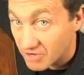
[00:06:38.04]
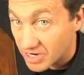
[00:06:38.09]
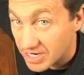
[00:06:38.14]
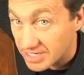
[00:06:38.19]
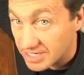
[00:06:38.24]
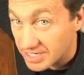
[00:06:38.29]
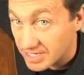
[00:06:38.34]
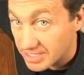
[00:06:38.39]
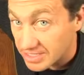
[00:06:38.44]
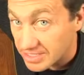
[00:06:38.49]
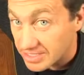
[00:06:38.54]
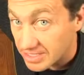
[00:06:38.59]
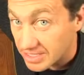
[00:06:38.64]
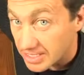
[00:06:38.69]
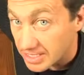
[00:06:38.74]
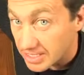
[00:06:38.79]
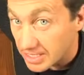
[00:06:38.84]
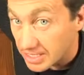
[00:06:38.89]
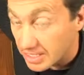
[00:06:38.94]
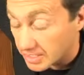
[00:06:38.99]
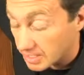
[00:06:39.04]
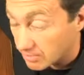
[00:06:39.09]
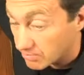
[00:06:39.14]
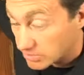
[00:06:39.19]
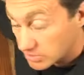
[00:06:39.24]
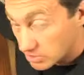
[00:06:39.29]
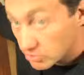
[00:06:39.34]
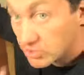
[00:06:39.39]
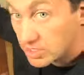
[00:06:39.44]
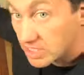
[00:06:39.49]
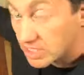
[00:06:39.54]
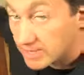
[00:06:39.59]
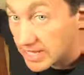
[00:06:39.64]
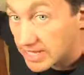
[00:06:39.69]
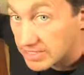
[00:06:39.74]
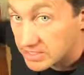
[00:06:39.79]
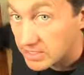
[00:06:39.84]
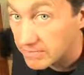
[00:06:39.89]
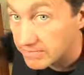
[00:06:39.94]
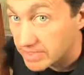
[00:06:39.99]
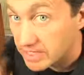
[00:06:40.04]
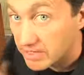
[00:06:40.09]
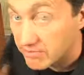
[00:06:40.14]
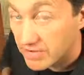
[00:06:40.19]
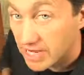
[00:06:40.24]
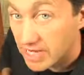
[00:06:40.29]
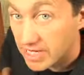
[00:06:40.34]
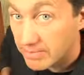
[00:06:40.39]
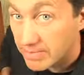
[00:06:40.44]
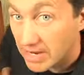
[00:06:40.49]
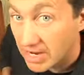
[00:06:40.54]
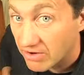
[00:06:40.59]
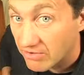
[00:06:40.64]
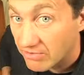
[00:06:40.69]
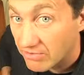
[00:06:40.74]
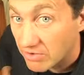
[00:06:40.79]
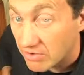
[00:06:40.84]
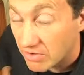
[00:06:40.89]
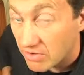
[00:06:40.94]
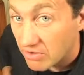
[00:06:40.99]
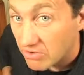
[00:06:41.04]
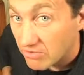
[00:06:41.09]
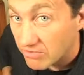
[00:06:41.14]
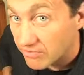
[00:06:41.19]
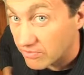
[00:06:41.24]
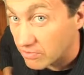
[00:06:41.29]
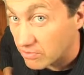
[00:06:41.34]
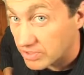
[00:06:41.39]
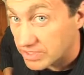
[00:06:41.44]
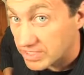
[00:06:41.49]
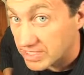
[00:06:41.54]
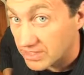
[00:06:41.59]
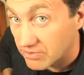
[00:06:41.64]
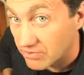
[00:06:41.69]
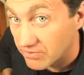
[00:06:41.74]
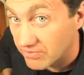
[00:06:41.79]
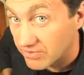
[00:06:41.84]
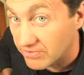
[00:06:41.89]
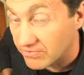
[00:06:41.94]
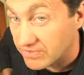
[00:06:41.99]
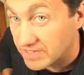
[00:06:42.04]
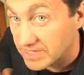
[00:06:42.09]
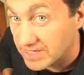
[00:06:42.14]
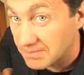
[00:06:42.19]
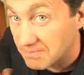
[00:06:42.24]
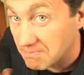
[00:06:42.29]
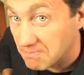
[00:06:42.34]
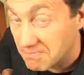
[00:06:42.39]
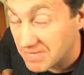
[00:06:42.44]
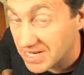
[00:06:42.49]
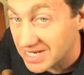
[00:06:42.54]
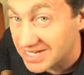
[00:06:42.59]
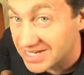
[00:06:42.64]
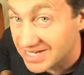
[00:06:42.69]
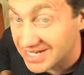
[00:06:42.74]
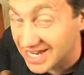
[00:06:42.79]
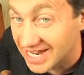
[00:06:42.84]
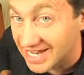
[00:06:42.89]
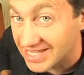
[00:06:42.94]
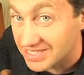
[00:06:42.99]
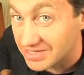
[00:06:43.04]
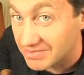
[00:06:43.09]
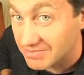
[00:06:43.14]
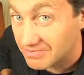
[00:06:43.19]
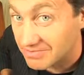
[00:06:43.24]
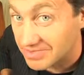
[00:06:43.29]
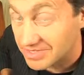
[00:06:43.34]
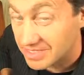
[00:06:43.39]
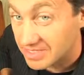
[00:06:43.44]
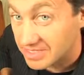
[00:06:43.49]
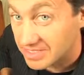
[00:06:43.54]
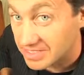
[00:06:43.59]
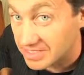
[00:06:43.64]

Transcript: radius. Then we're talking about something around about 40 or 50 million atoms in